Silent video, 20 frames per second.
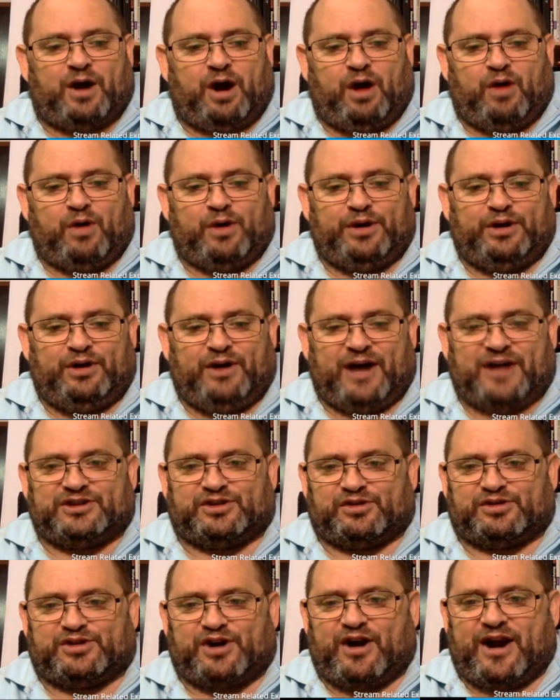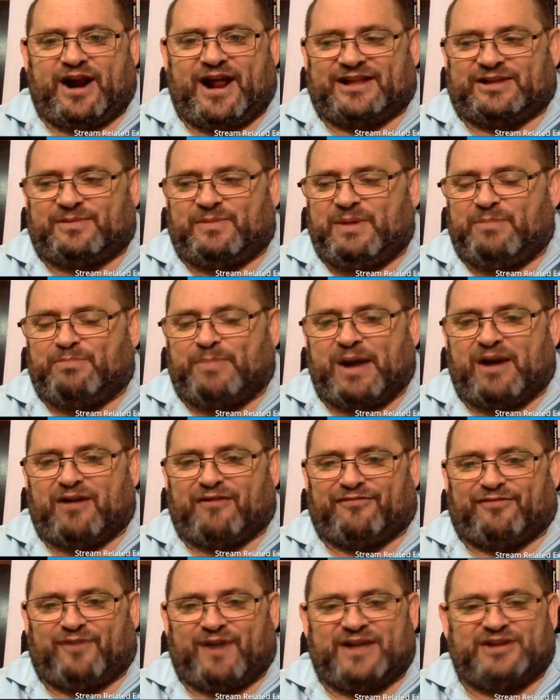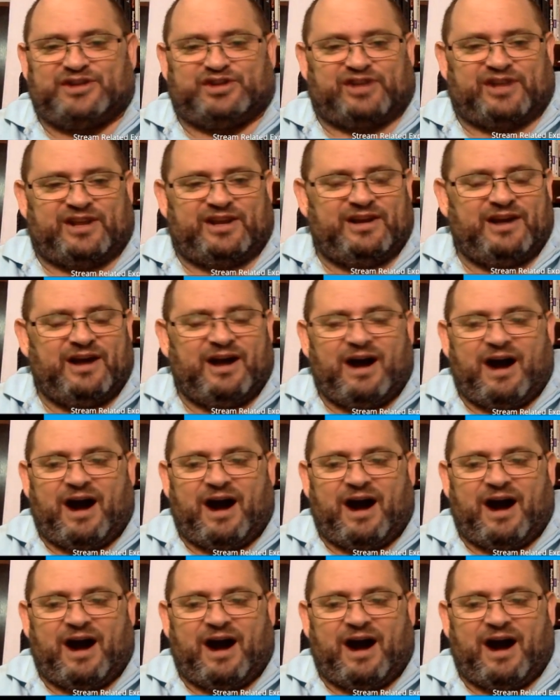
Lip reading: oh, well, you guys are turning out to be better friends than